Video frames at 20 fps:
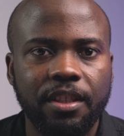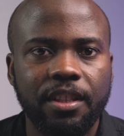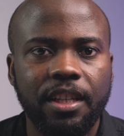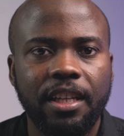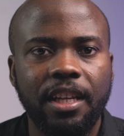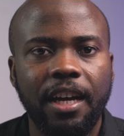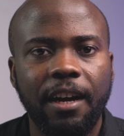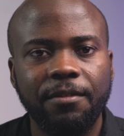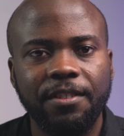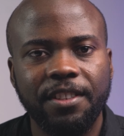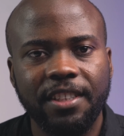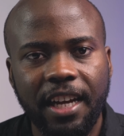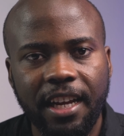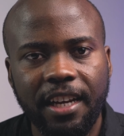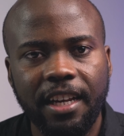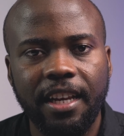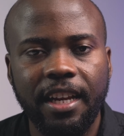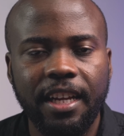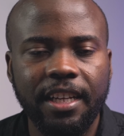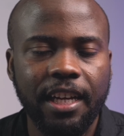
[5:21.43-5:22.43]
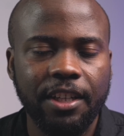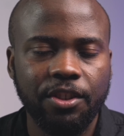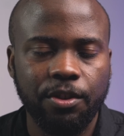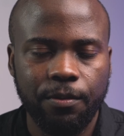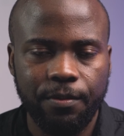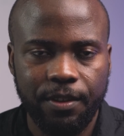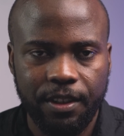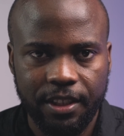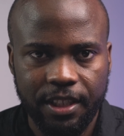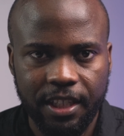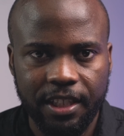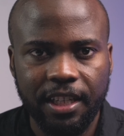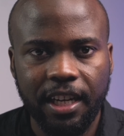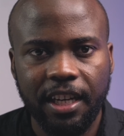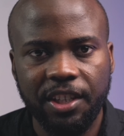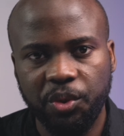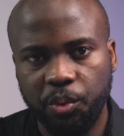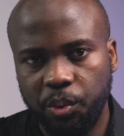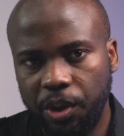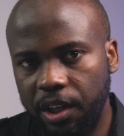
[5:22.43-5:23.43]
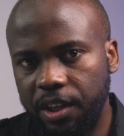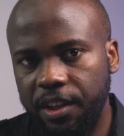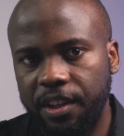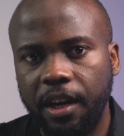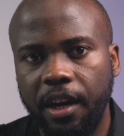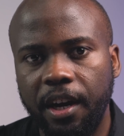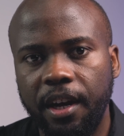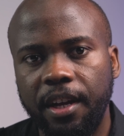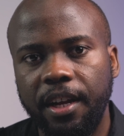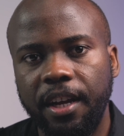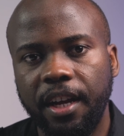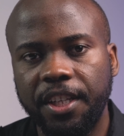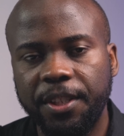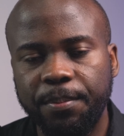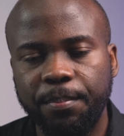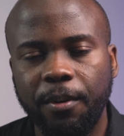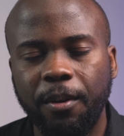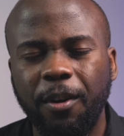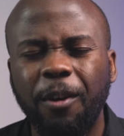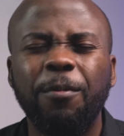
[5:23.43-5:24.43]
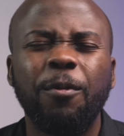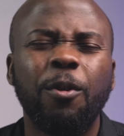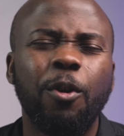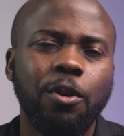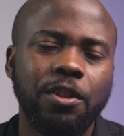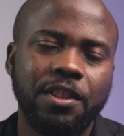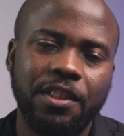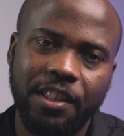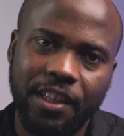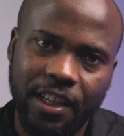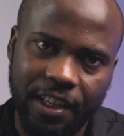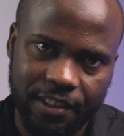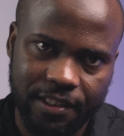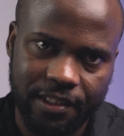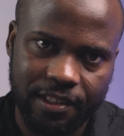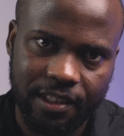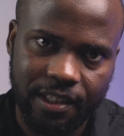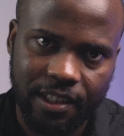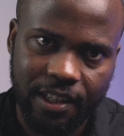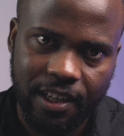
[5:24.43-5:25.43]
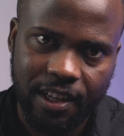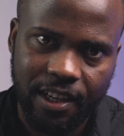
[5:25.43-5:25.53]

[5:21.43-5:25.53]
that have signed letters of intent as well in the expo? Of course, yes.